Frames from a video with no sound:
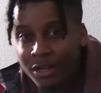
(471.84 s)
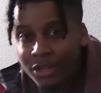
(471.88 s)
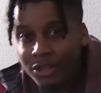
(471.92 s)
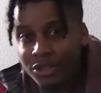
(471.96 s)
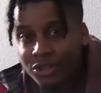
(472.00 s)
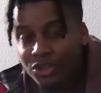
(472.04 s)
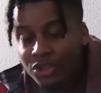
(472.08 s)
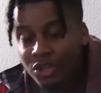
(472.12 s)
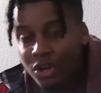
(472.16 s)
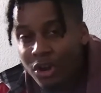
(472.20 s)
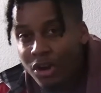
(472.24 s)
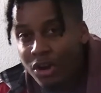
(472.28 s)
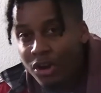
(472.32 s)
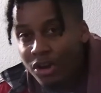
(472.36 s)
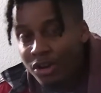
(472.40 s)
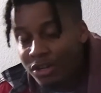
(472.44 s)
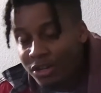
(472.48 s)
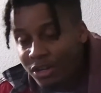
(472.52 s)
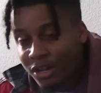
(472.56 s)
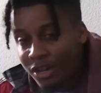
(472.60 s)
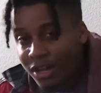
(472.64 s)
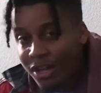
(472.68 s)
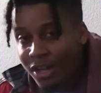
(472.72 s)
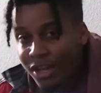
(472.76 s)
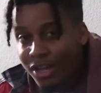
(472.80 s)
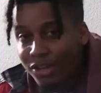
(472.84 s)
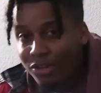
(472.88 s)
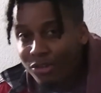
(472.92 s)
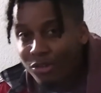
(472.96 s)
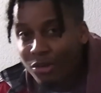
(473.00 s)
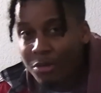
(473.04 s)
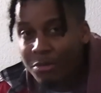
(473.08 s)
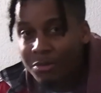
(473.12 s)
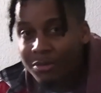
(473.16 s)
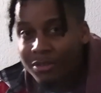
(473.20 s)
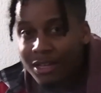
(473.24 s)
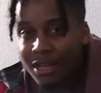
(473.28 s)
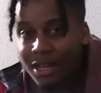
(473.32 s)
Sean. You know
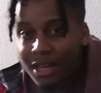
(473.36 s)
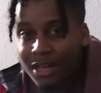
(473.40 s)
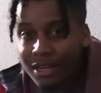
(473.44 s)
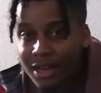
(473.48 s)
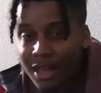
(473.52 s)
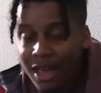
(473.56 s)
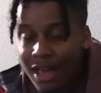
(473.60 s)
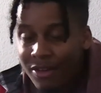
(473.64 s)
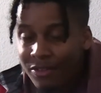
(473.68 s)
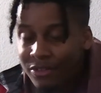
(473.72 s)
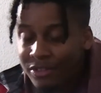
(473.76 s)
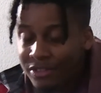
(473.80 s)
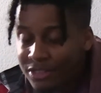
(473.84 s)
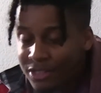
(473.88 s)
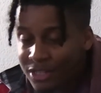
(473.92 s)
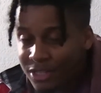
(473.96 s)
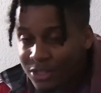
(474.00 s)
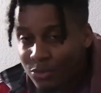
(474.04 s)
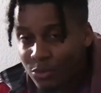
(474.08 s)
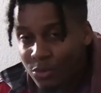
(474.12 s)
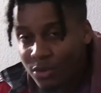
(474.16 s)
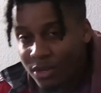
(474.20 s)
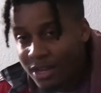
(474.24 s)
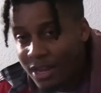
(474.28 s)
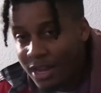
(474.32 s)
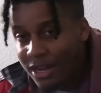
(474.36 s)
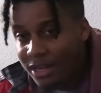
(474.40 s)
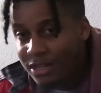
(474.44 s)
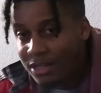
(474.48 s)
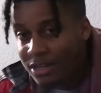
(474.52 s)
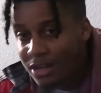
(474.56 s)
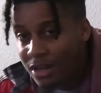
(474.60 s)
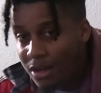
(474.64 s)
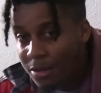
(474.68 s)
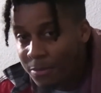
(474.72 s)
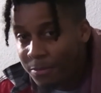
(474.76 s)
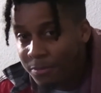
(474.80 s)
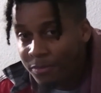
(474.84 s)
what I'm saying? And ever since we linked
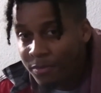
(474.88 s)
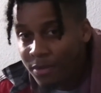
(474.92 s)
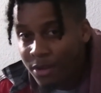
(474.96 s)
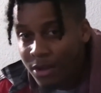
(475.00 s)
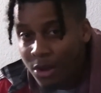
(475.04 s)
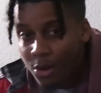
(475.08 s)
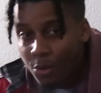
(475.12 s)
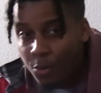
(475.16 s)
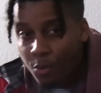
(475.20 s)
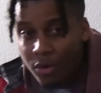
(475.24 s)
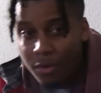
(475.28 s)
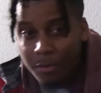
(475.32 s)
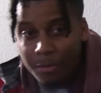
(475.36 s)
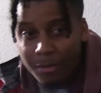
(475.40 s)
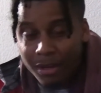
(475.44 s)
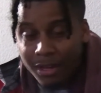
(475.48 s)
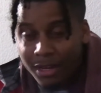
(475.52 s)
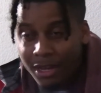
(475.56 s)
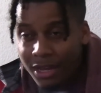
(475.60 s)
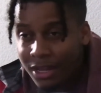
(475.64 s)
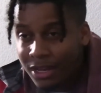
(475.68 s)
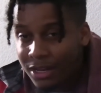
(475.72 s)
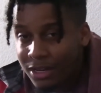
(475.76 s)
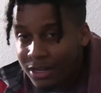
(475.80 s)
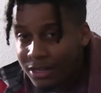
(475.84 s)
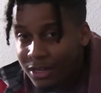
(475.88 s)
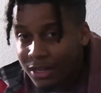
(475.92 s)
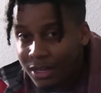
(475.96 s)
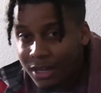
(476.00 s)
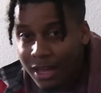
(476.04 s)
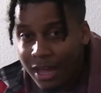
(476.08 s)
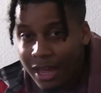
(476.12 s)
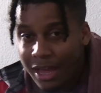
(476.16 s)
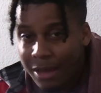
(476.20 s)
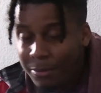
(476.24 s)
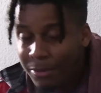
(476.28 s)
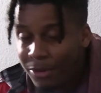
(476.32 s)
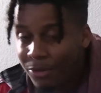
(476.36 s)
up, we've been killing the
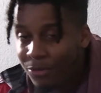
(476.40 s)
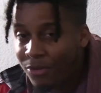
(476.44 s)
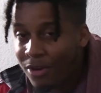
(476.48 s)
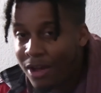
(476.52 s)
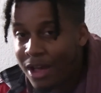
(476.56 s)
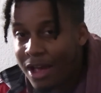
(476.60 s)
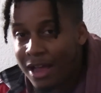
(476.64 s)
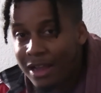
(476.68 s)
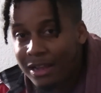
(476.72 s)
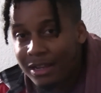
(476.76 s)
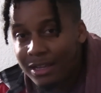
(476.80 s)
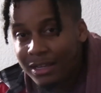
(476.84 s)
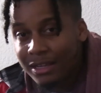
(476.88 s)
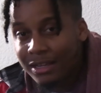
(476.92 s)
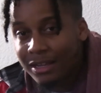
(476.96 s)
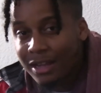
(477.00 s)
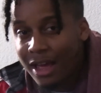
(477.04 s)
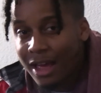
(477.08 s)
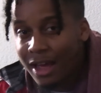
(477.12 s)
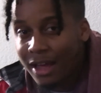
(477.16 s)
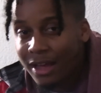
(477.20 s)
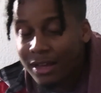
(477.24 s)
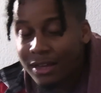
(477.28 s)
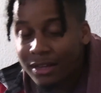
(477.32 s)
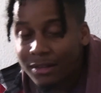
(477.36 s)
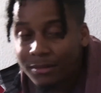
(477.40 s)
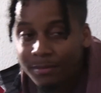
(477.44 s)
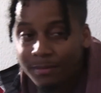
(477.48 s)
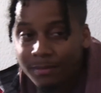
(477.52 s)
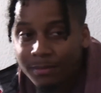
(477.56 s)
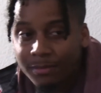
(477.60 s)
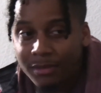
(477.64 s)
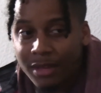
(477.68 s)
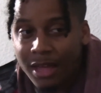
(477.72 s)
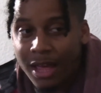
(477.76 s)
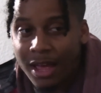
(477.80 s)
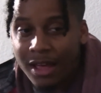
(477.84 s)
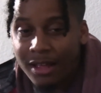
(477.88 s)
game in Raleigh. Like,
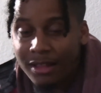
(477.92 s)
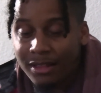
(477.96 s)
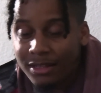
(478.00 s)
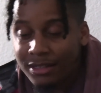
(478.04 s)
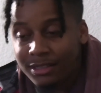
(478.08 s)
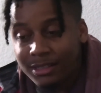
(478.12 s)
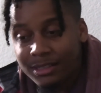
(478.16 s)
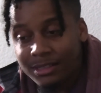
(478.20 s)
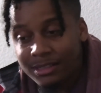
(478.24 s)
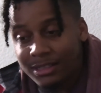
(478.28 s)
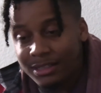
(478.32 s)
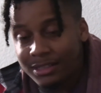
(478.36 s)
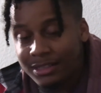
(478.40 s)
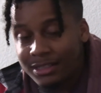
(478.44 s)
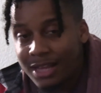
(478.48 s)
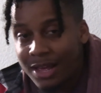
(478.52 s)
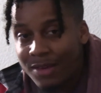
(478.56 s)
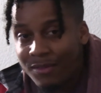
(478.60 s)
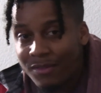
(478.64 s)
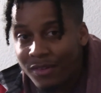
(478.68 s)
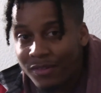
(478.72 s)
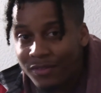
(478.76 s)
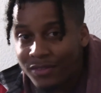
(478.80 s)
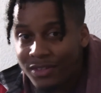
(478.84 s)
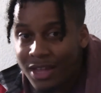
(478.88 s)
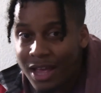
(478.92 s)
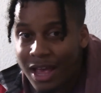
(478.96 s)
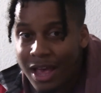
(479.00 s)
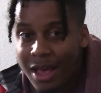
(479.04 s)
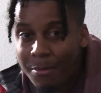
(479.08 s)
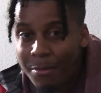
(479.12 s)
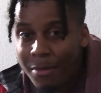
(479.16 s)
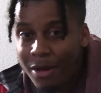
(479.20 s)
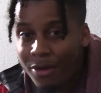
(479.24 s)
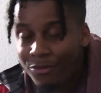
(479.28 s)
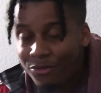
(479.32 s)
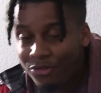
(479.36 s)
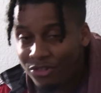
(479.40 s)
uh, this is the seventh
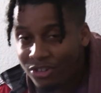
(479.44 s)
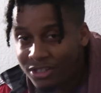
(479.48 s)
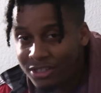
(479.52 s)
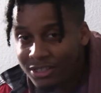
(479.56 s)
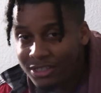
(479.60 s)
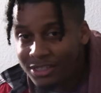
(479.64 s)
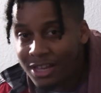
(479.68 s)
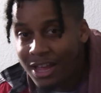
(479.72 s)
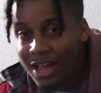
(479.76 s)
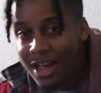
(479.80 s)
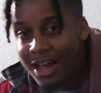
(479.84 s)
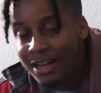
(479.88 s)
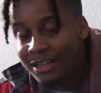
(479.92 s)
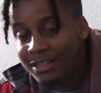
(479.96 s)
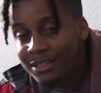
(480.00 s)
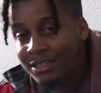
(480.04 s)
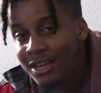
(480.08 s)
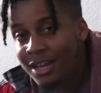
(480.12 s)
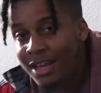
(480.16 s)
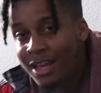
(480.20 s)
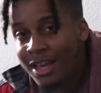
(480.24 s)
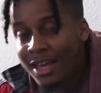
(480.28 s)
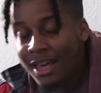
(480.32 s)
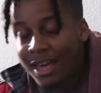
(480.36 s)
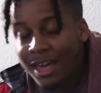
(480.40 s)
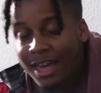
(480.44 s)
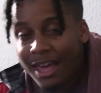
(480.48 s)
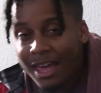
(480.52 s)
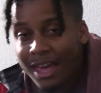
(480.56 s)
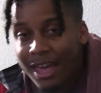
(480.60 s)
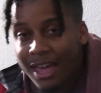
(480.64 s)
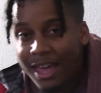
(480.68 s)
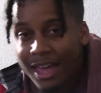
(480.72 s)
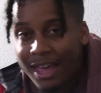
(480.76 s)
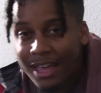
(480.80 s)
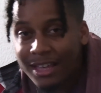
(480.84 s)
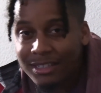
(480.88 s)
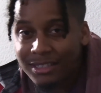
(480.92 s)
time I've restocked and
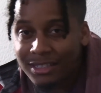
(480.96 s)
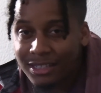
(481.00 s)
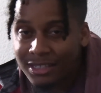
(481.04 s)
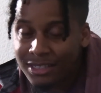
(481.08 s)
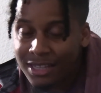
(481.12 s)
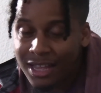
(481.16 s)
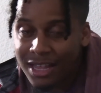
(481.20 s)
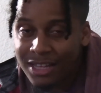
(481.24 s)
had since